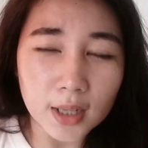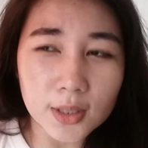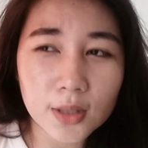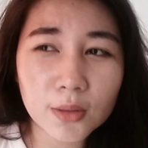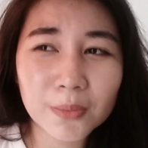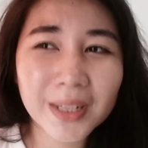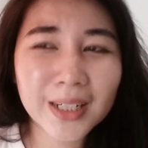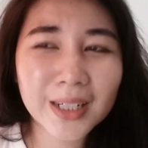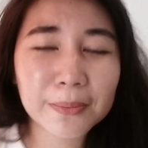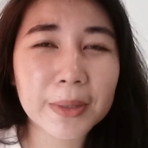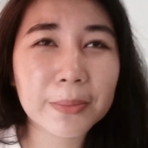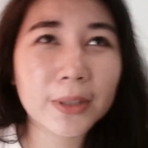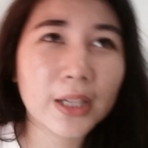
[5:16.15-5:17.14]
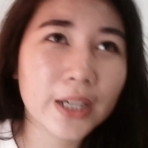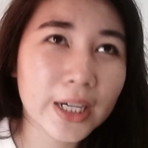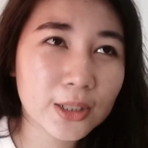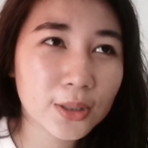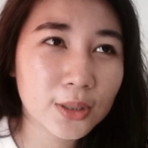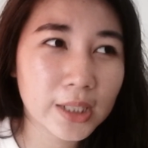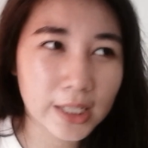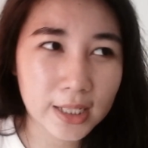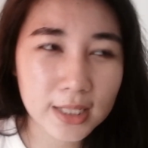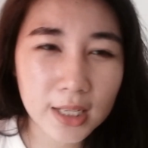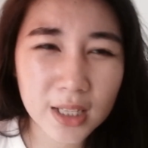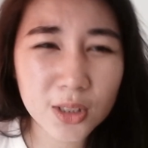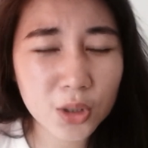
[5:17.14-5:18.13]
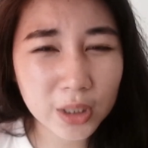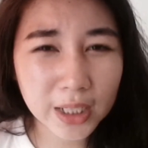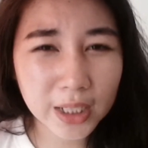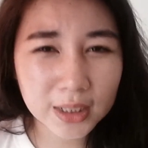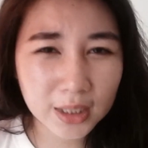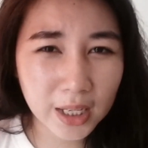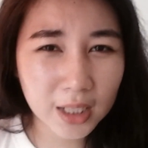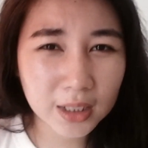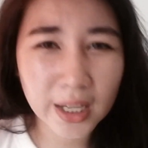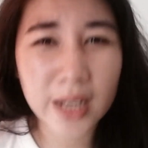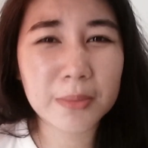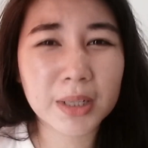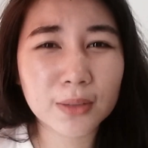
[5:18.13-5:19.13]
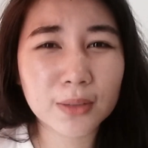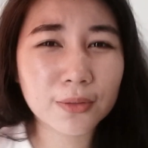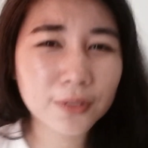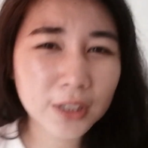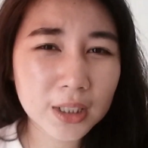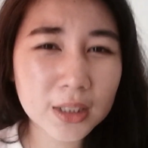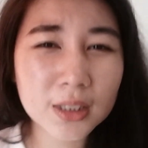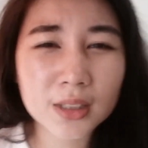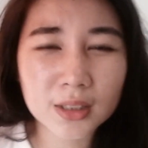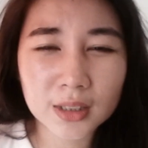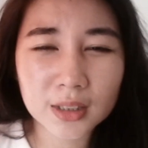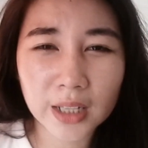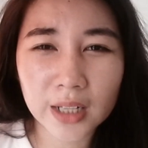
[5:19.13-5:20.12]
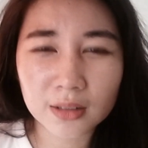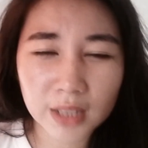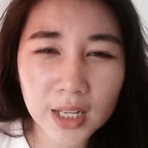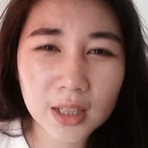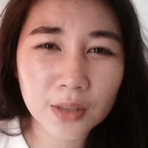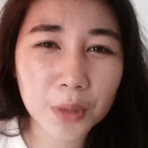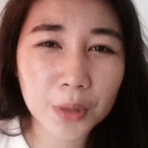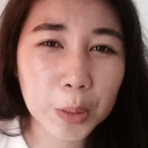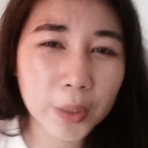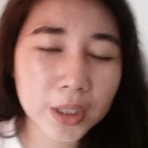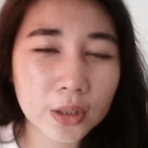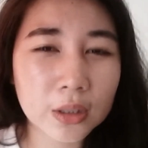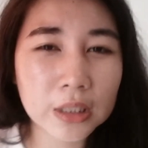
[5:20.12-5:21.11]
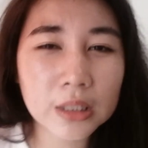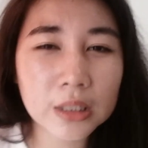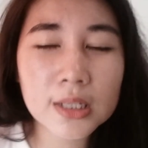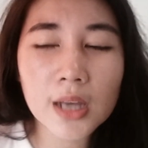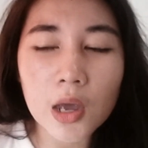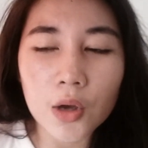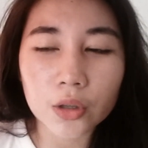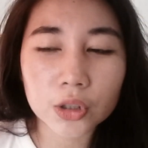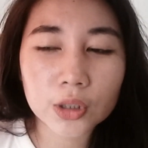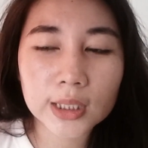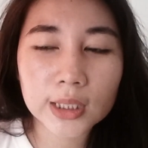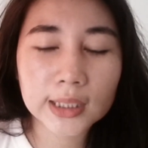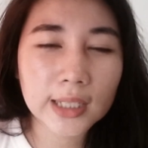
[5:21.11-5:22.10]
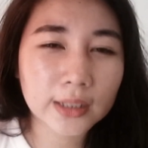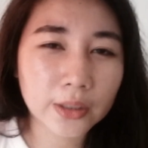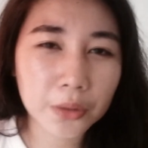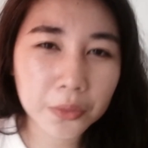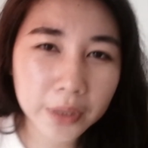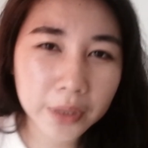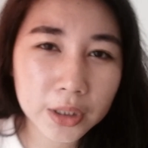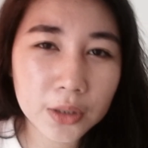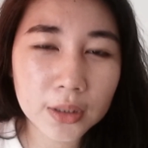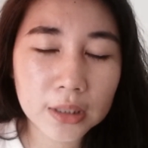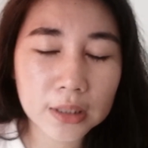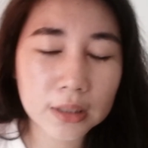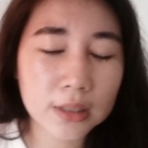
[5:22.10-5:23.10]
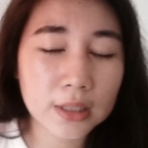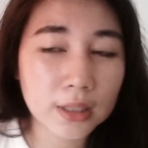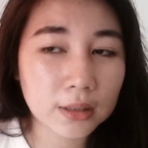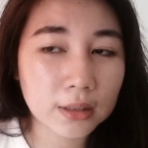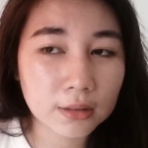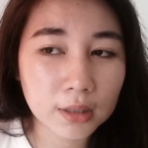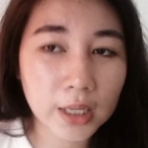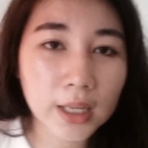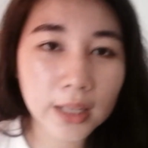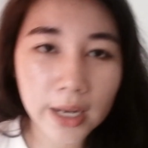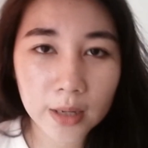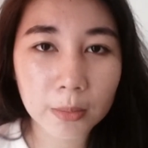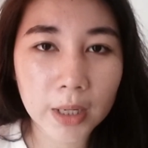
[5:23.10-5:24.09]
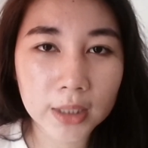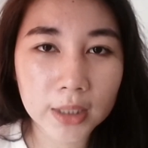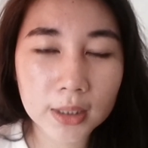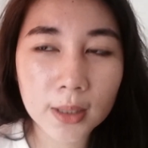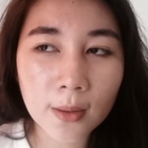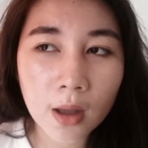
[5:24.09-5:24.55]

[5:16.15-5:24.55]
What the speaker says: So many people are actually asking, should I take the Nmat first, then take the required units, or should I take the required units, then take the Nmat?